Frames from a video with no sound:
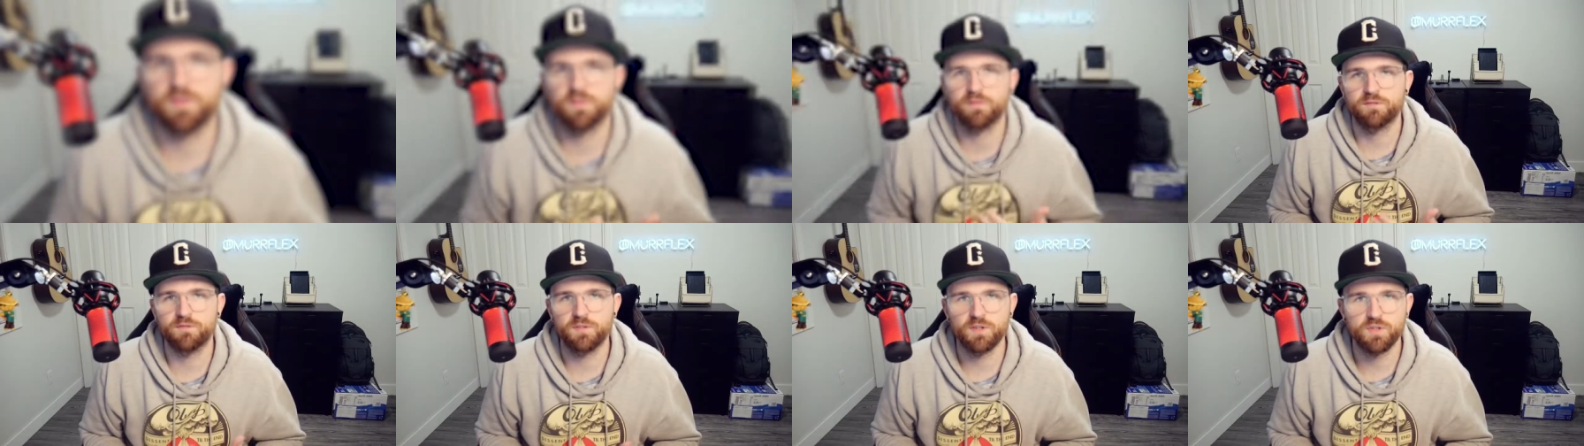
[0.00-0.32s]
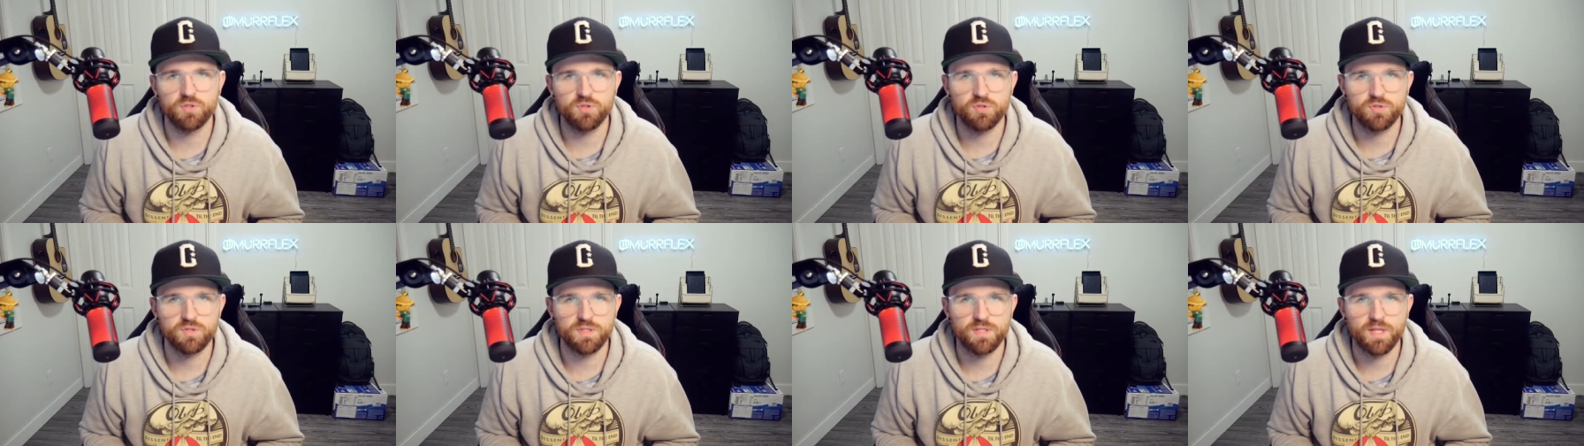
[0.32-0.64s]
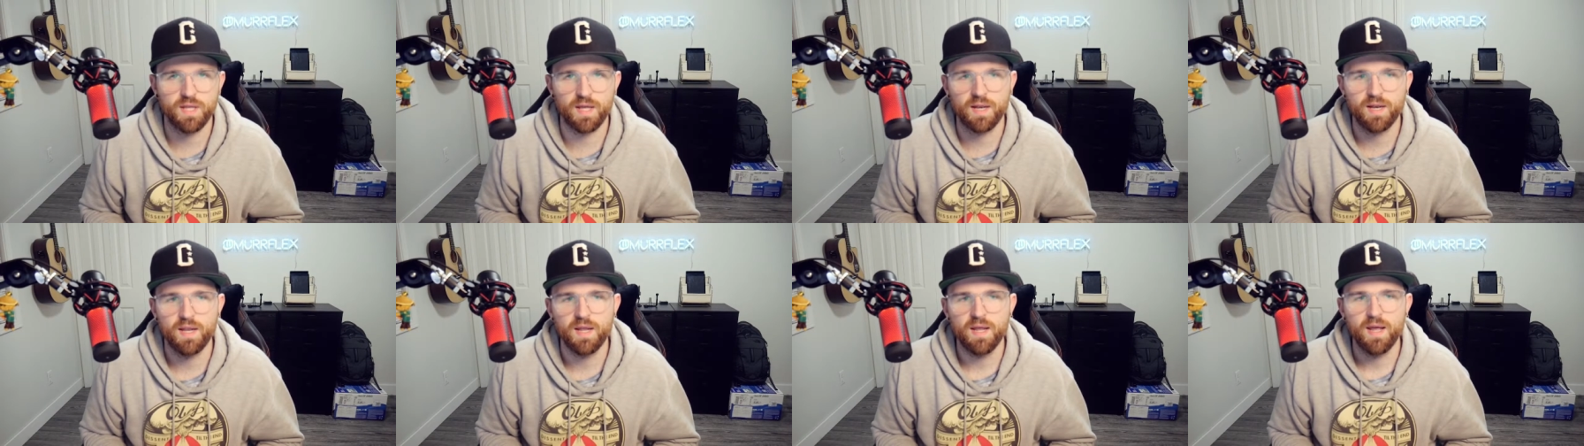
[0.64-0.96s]
the features
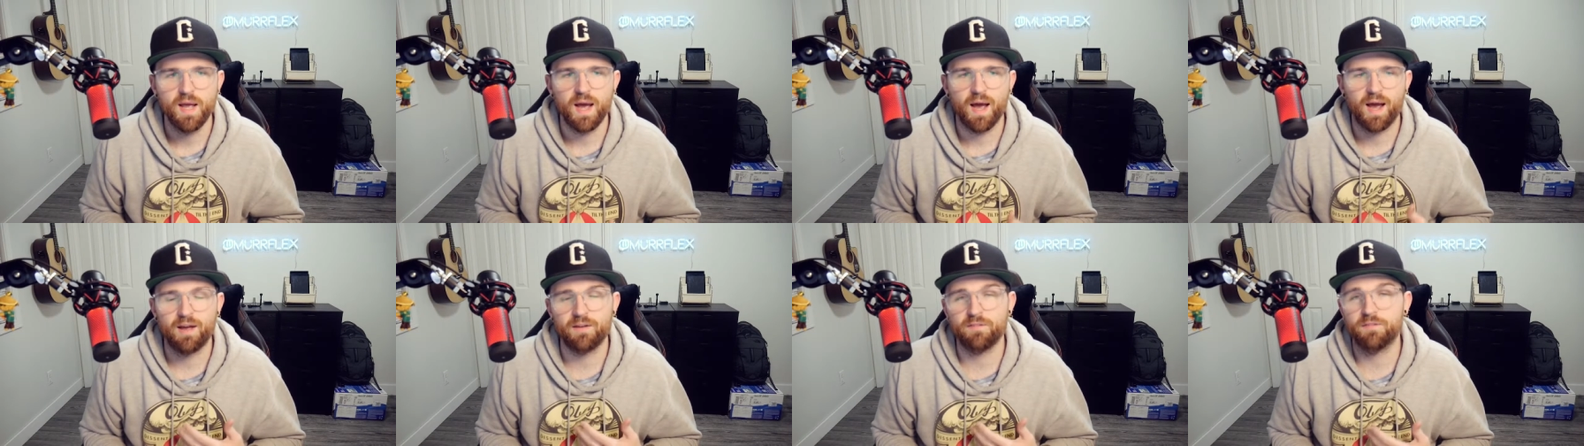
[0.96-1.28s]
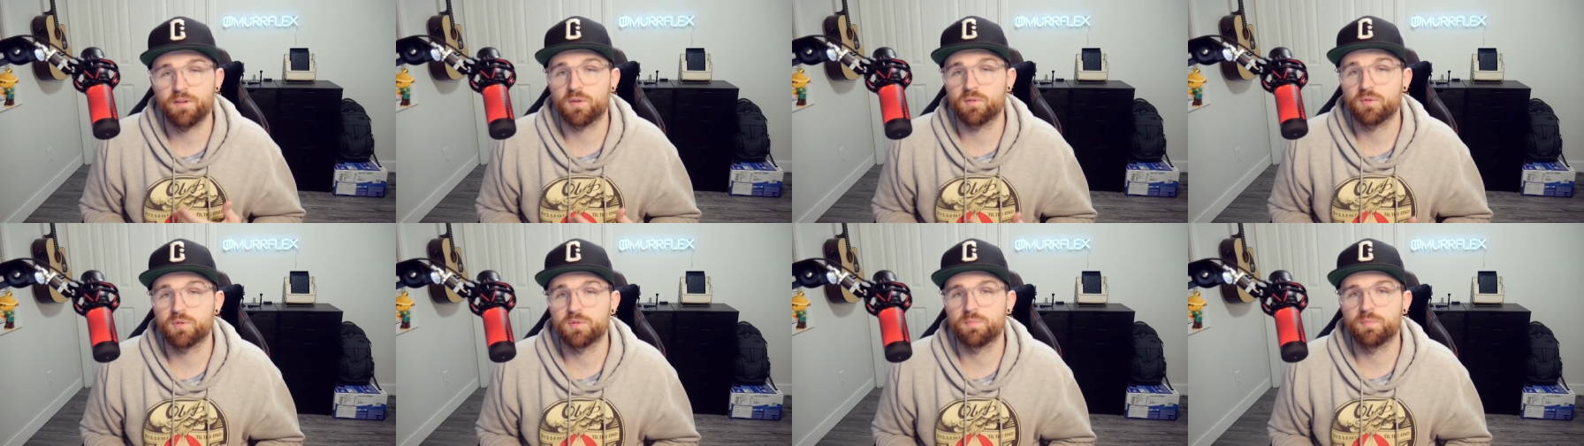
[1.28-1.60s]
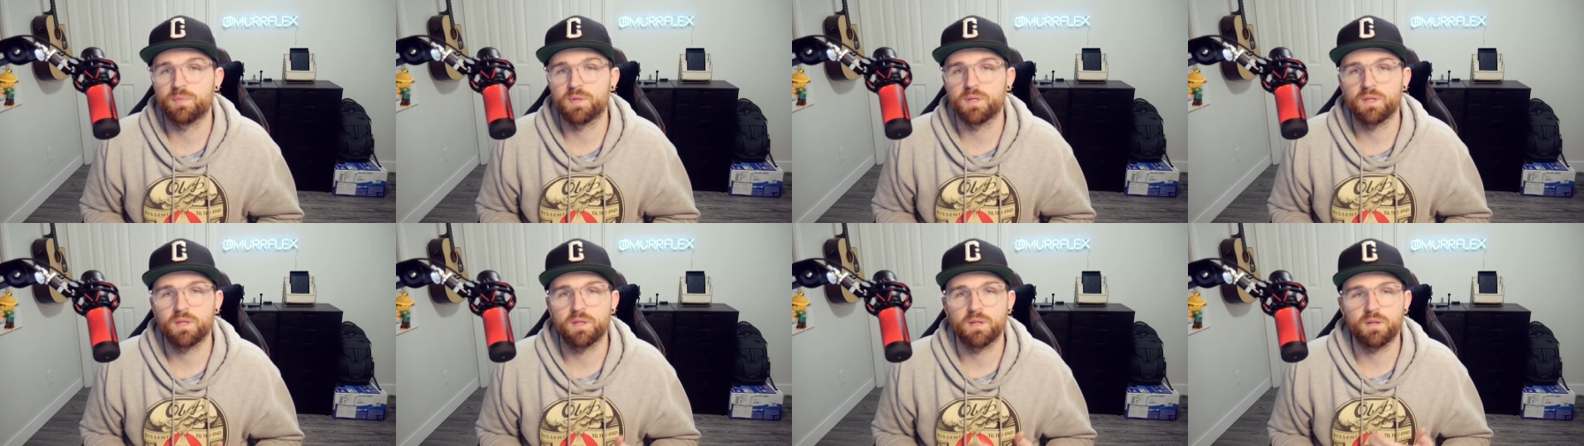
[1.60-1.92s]
that I found to
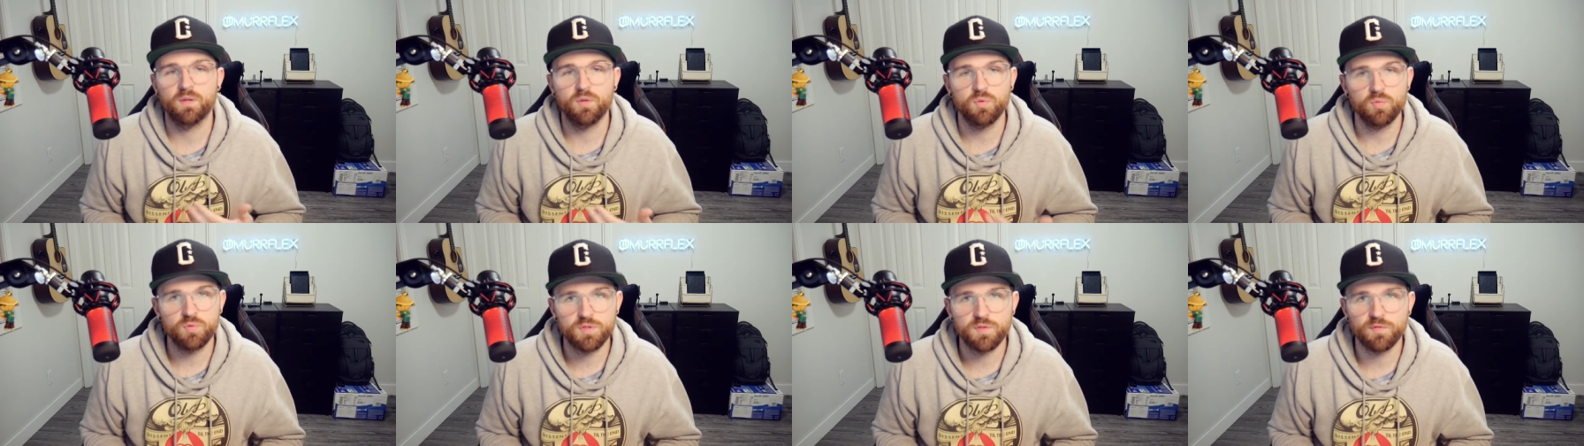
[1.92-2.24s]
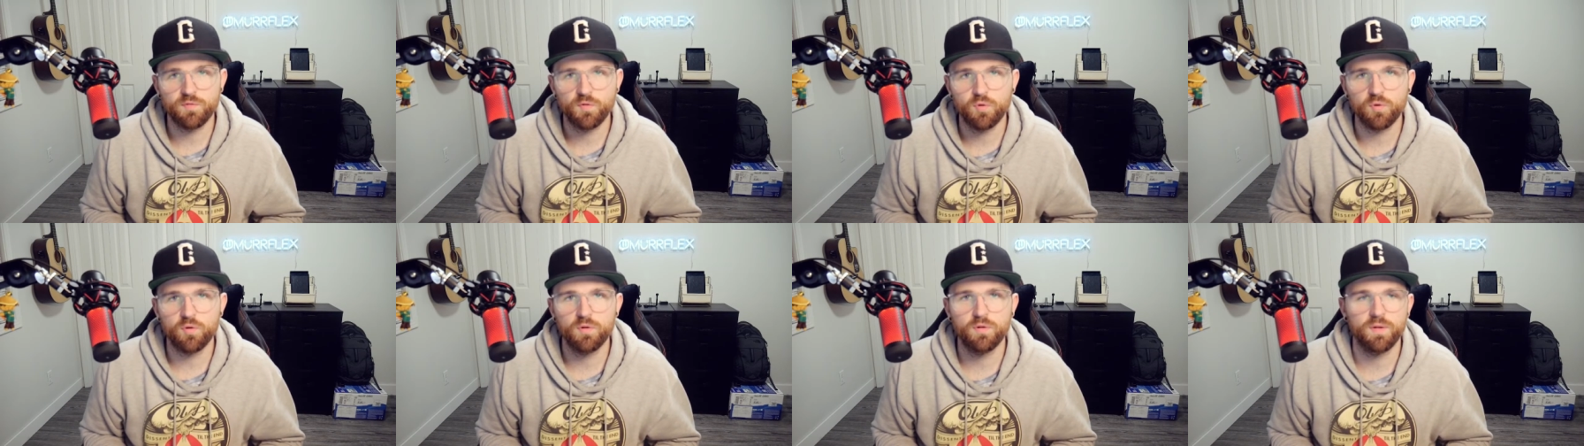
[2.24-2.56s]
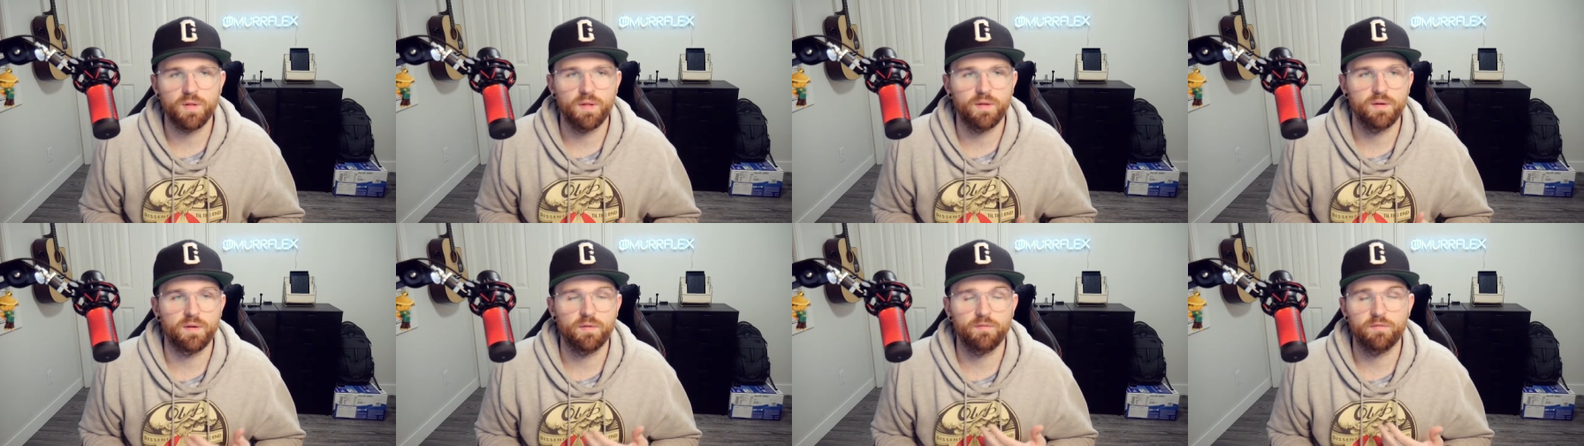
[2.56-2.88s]
be useful
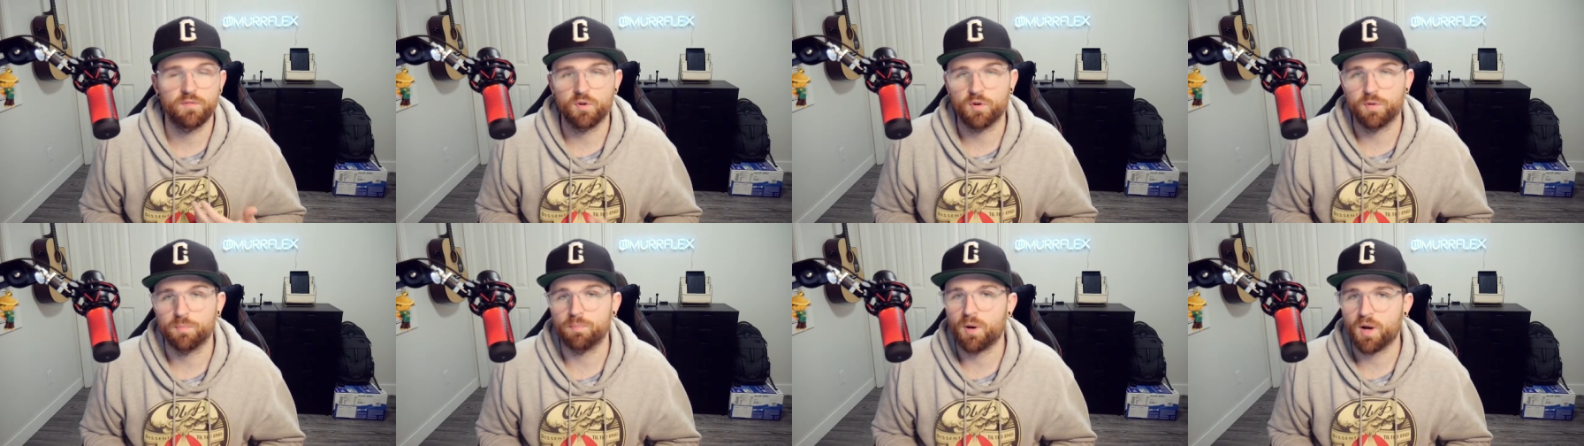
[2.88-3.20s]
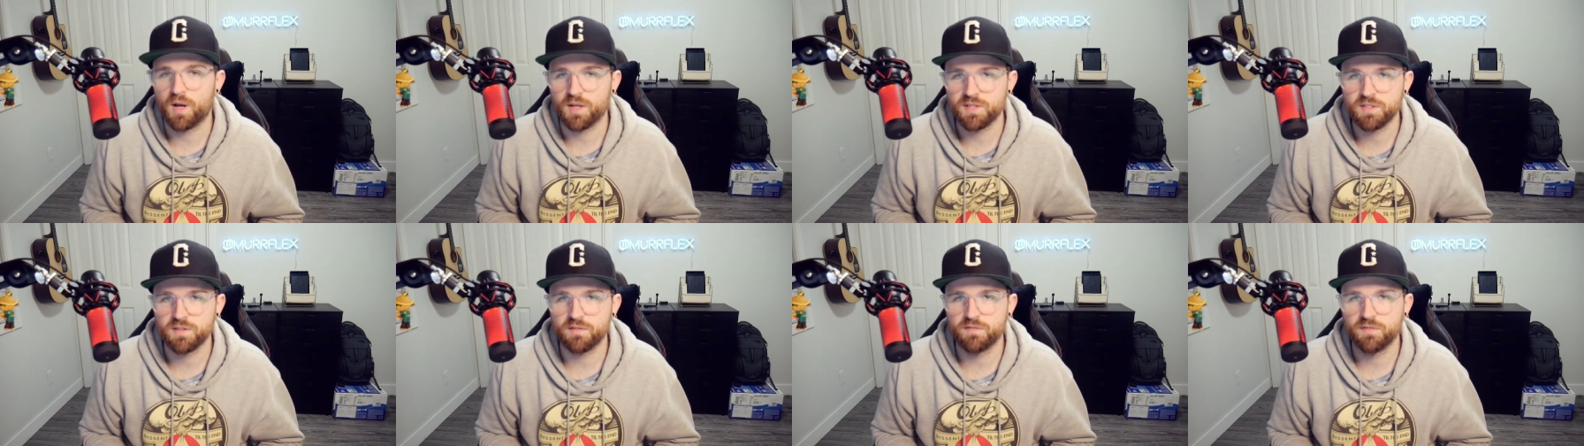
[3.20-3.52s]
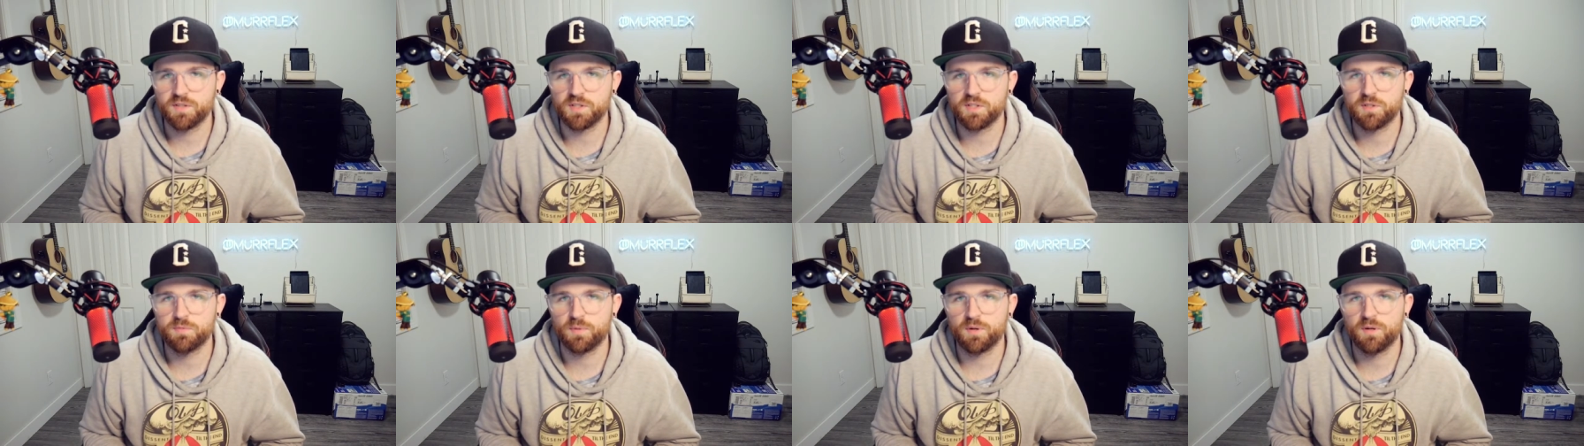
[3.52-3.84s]
in a very positive
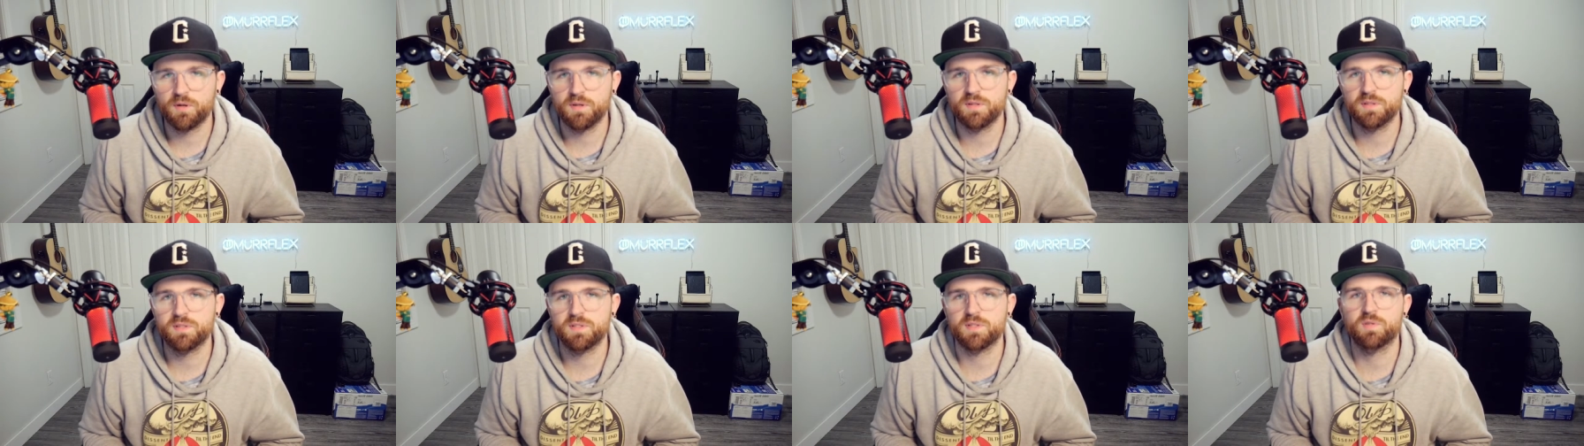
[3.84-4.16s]
experience,